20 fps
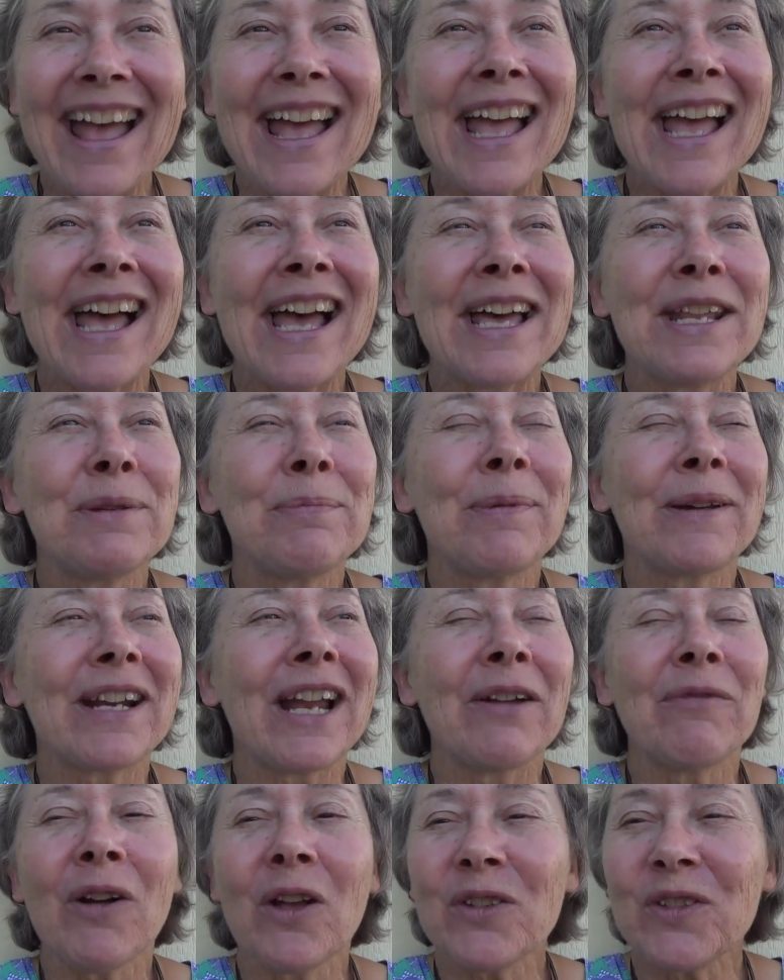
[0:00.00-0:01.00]
And but
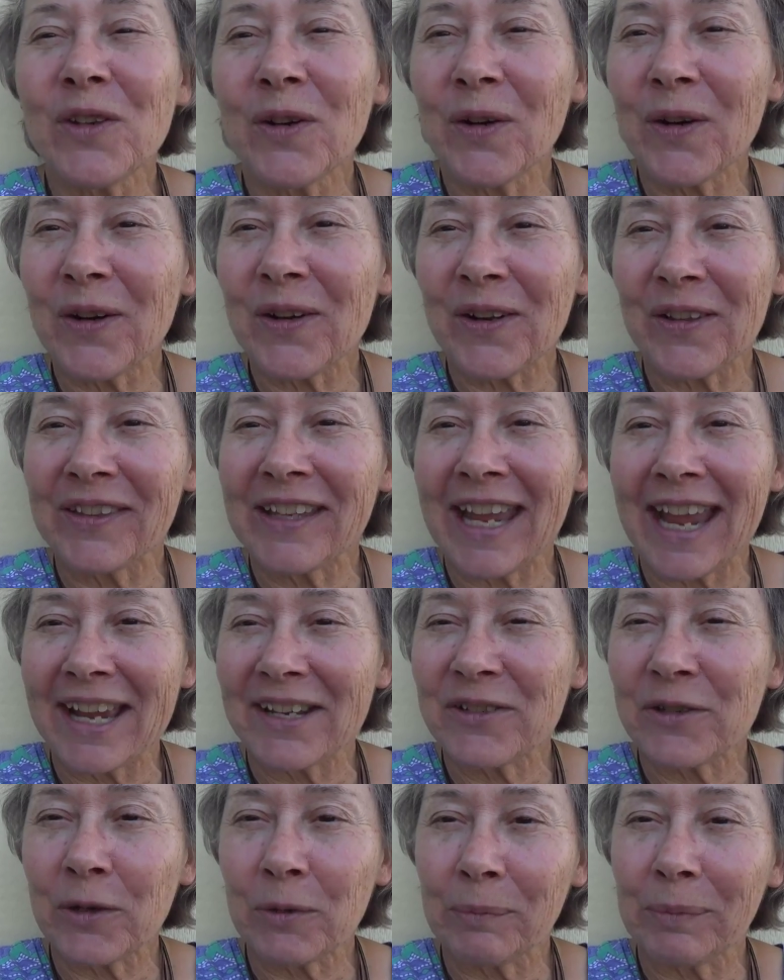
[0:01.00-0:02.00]
I've also heard on the
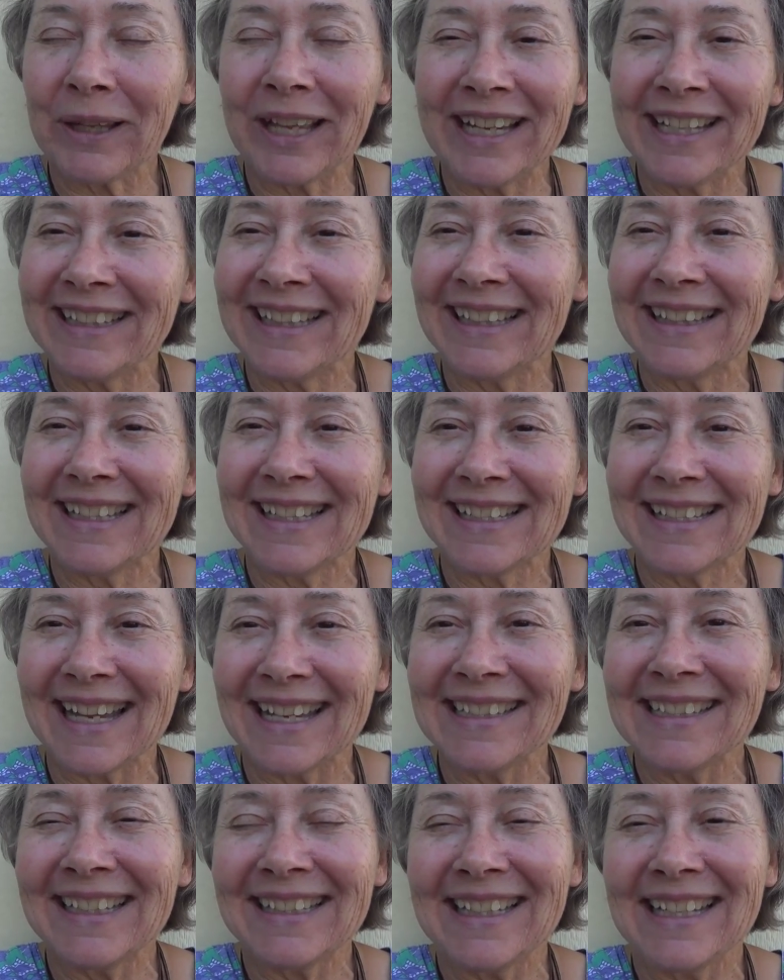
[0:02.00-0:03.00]
astral plane that this
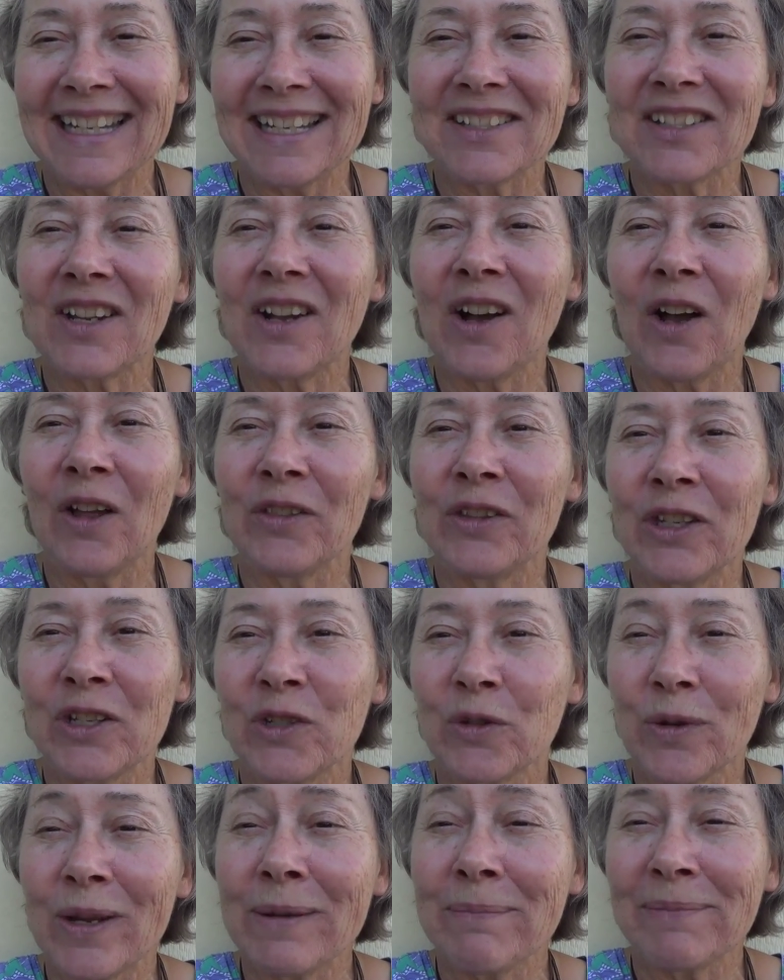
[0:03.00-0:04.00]
entity is called the
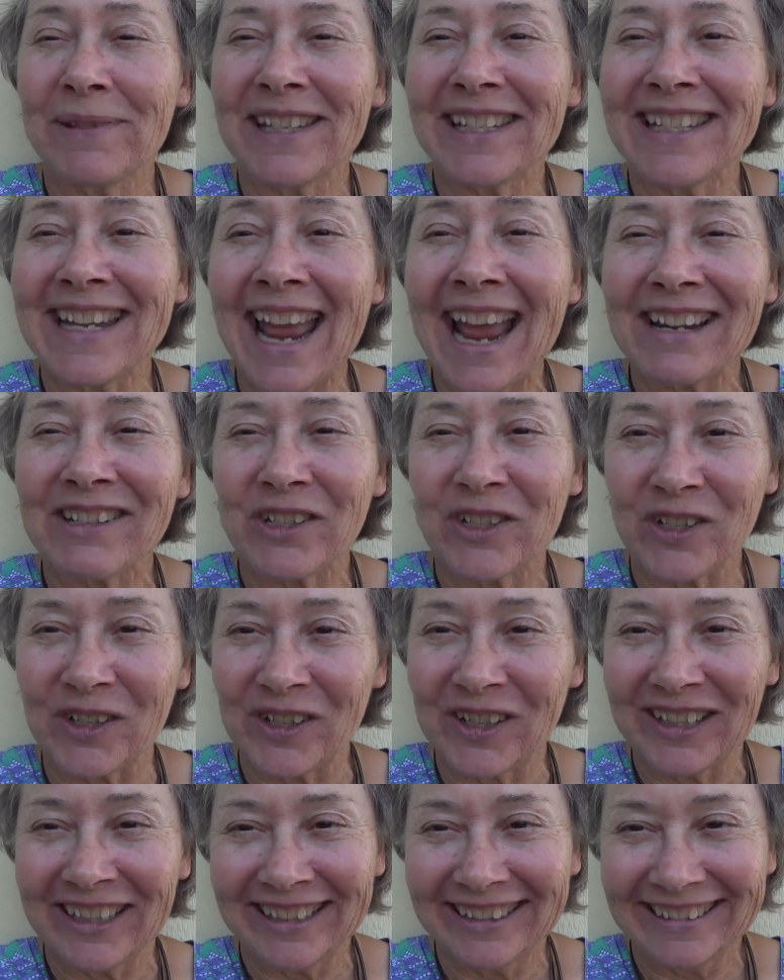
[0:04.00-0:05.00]
dream snatcher